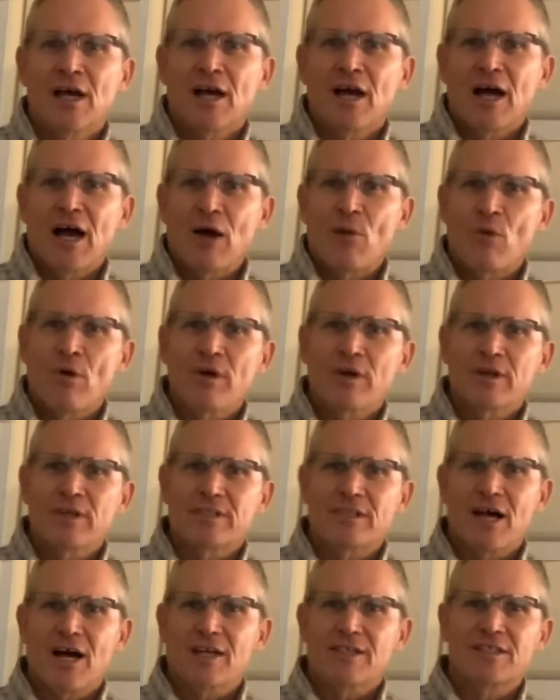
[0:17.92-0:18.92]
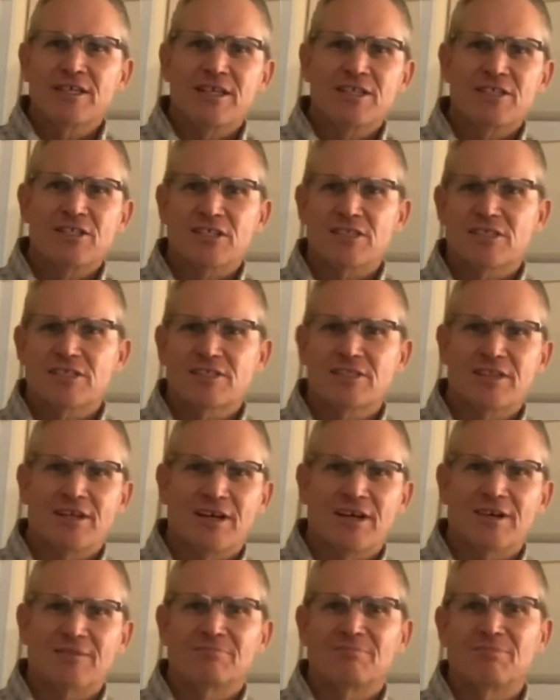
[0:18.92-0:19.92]
I wanted to talk to you
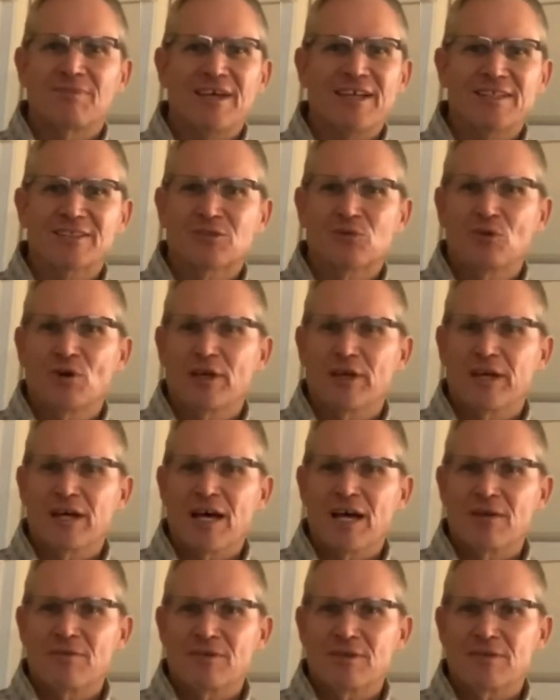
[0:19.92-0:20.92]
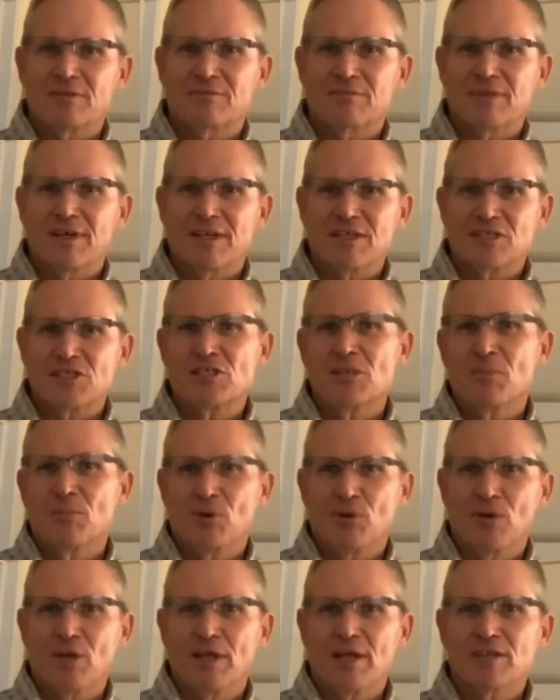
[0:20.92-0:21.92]
it's really kind of a
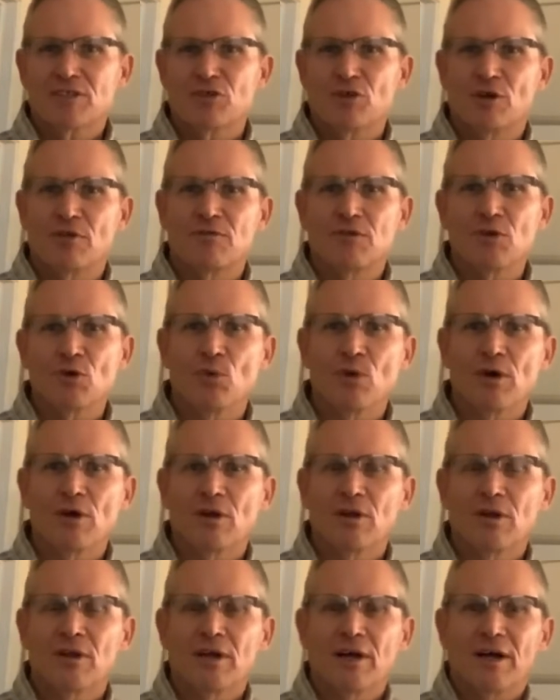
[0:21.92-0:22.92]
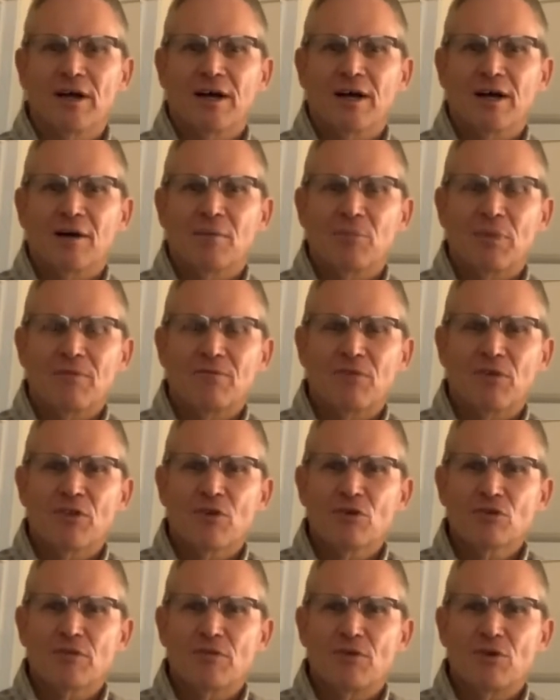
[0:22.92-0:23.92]
simple lecture, if you will. But for
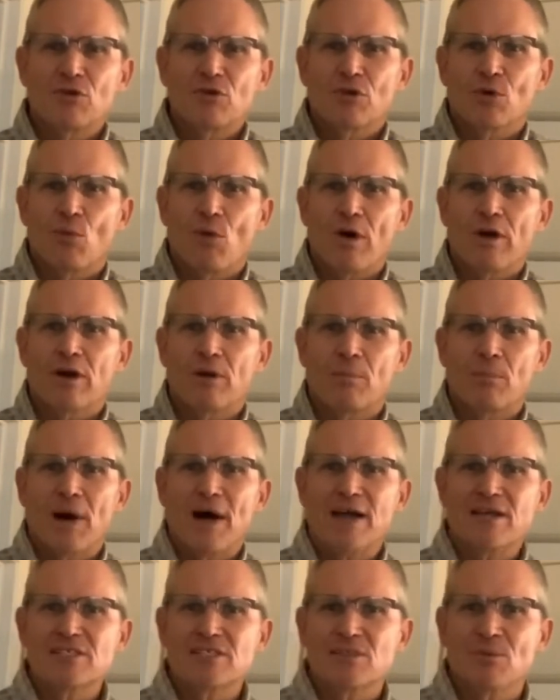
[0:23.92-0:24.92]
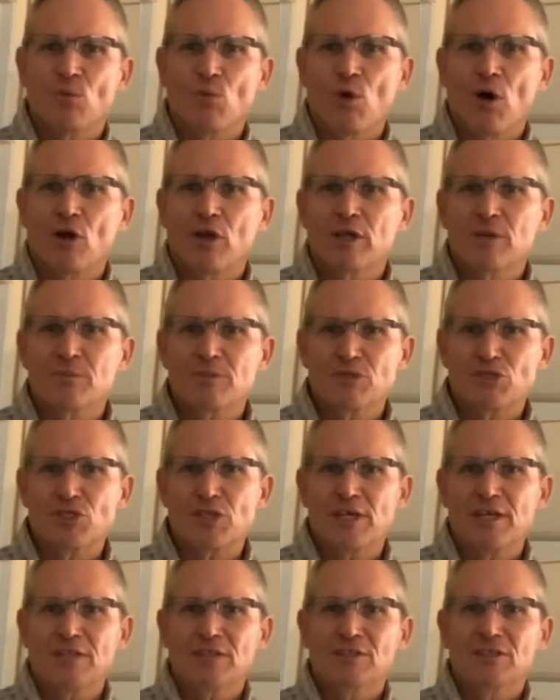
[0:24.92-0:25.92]
those of you that wanted to buy some welding
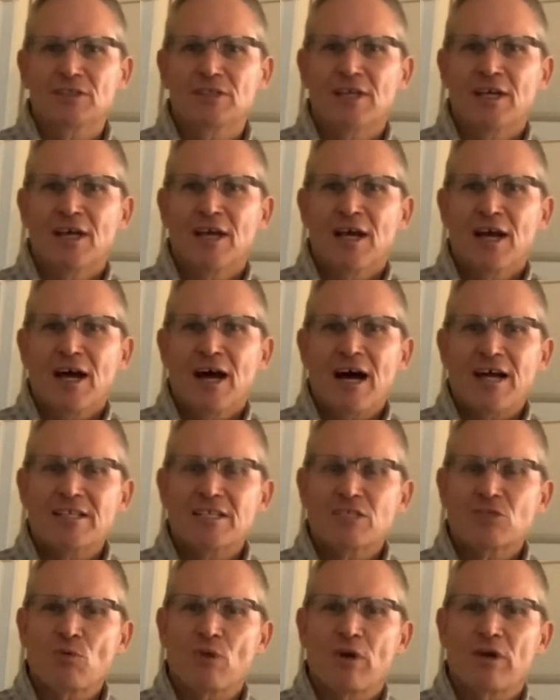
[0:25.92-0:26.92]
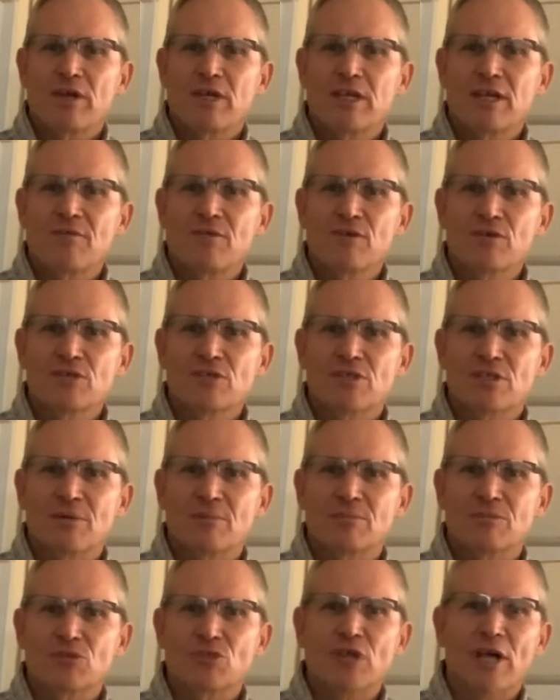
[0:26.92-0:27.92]
machines, I just wanted to give you
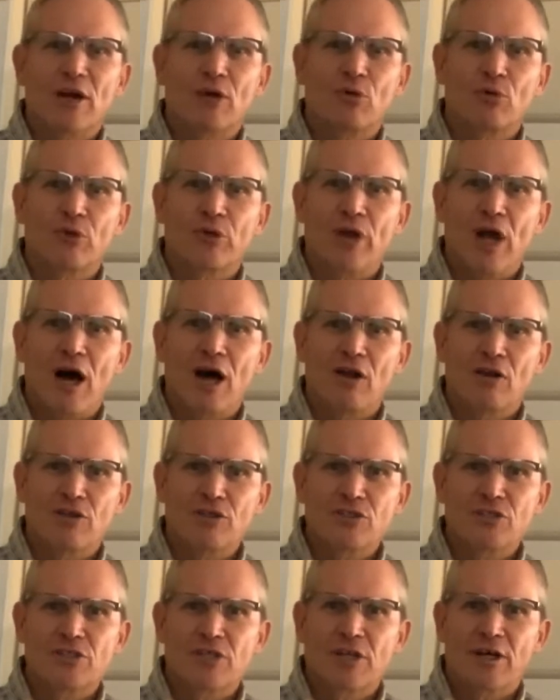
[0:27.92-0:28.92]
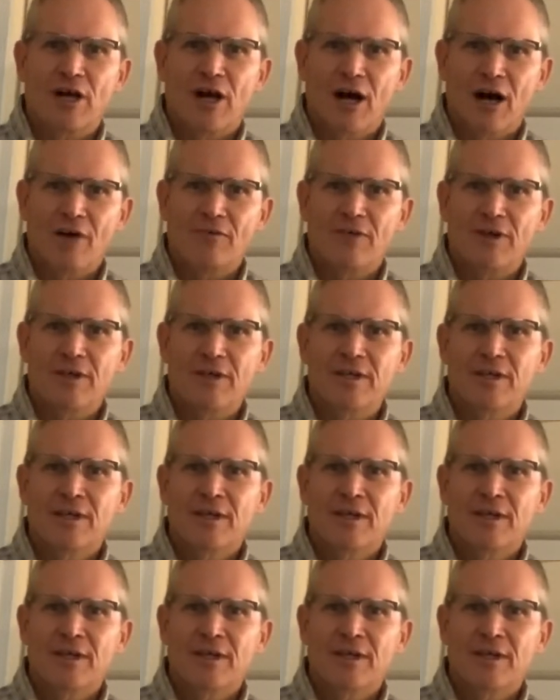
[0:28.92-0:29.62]
some general knowledge of it.